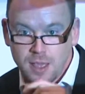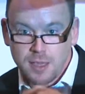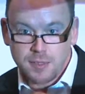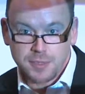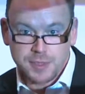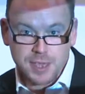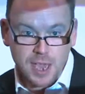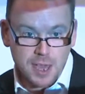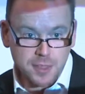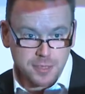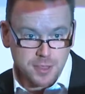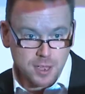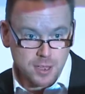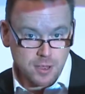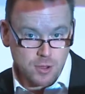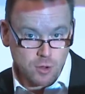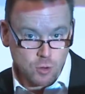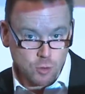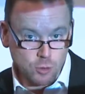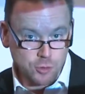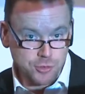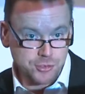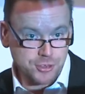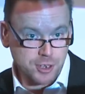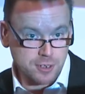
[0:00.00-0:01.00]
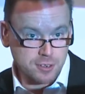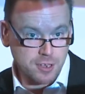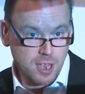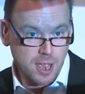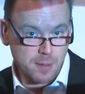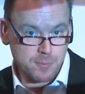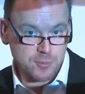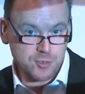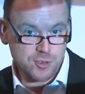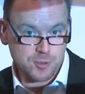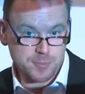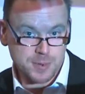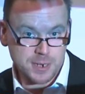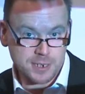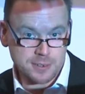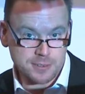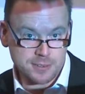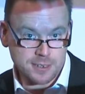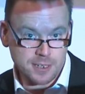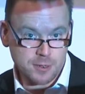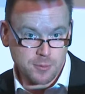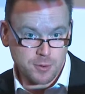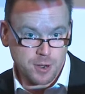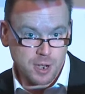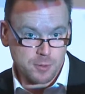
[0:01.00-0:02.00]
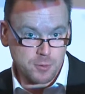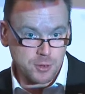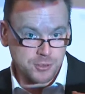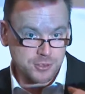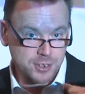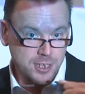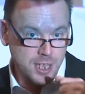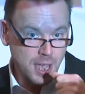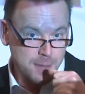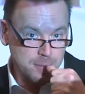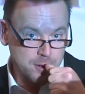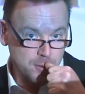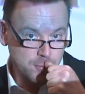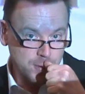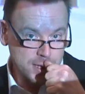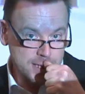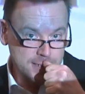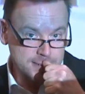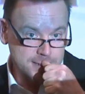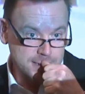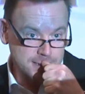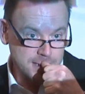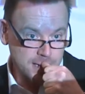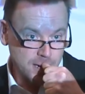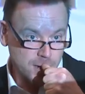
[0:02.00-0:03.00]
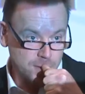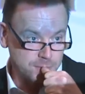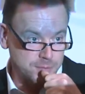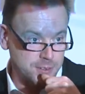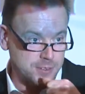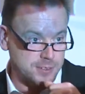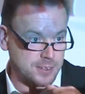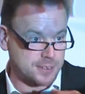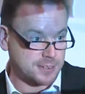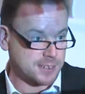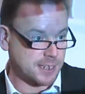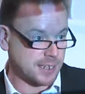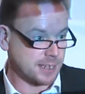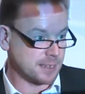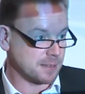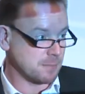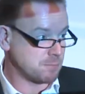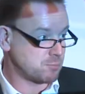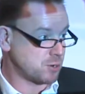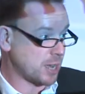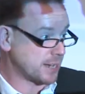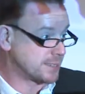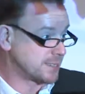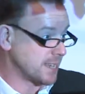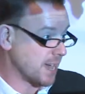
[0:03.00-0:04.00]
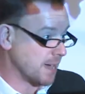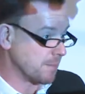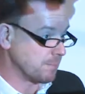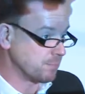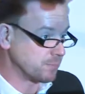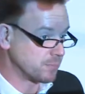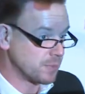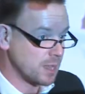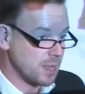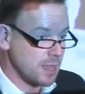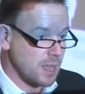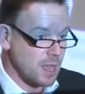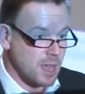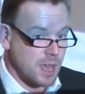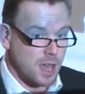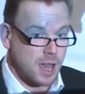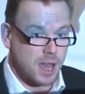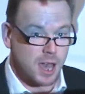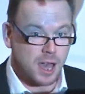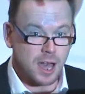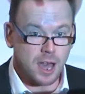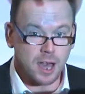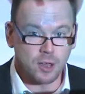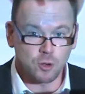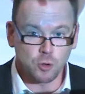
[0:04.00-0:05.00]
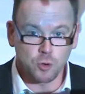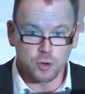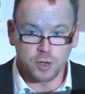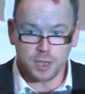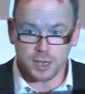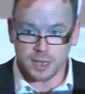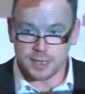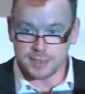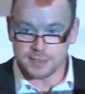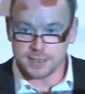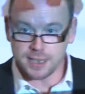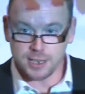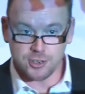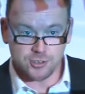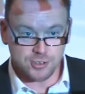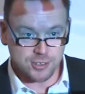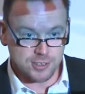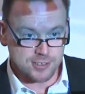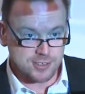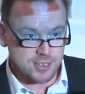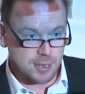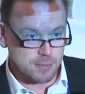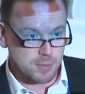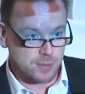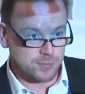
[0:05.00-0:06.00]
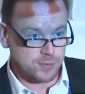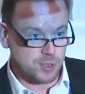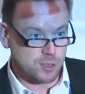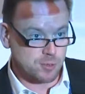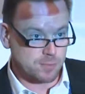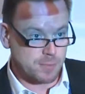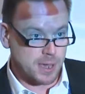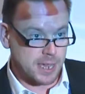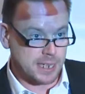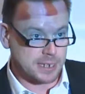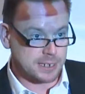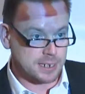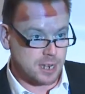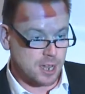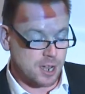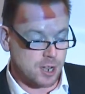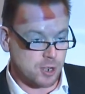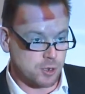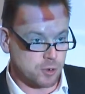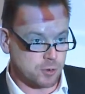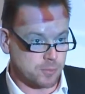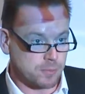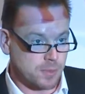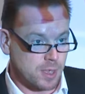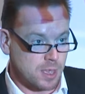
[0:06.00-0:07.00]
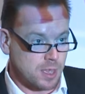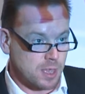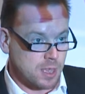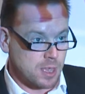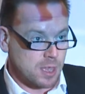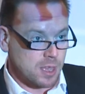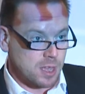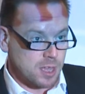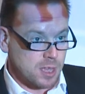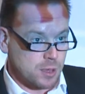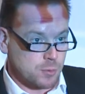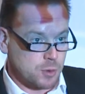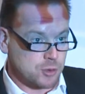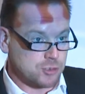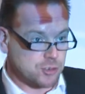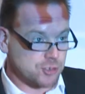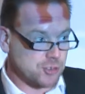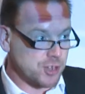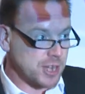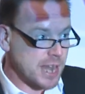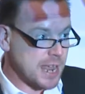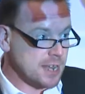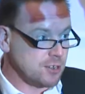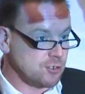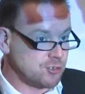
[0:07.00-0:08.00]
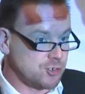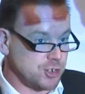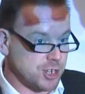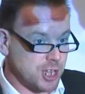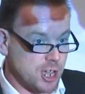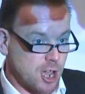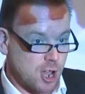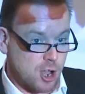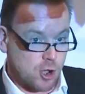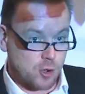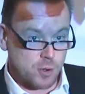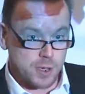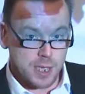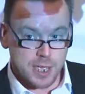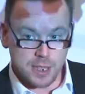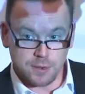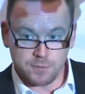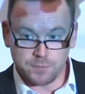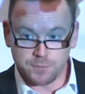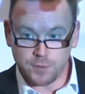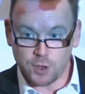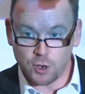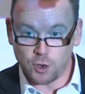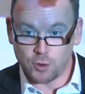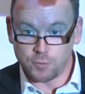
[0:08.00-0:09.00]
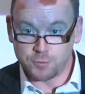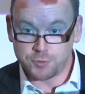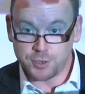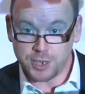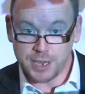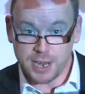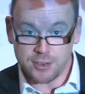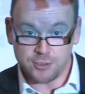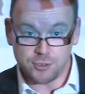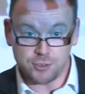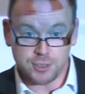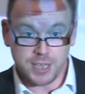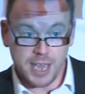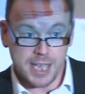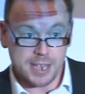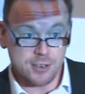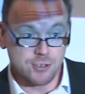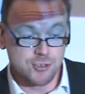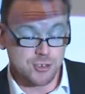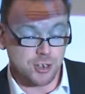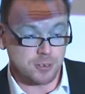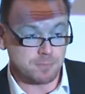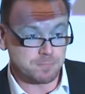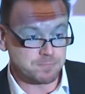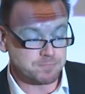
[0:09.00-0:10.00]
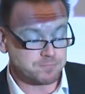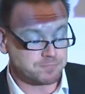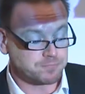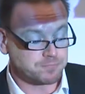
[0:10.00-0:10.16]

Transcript: The other also comes from India, where I was a couple of weeks ago visiting Pratham, uh, an organization some of you may know, which is an NGO involved in education.